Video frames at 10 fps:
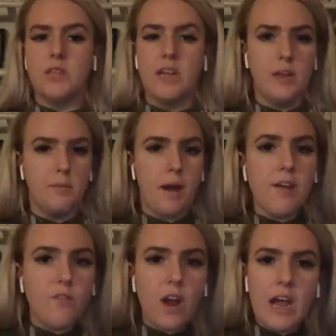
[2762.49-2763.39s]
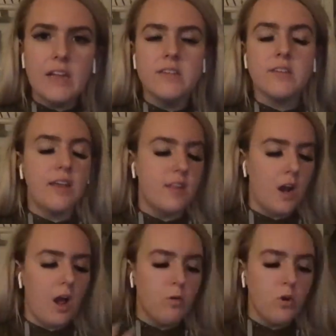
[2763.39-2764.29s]
any of my friends. And then
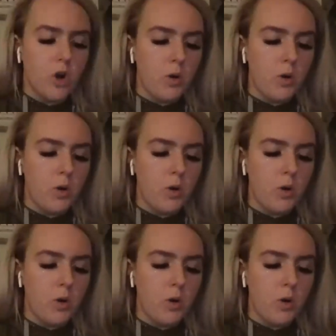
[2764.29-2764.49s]
I will go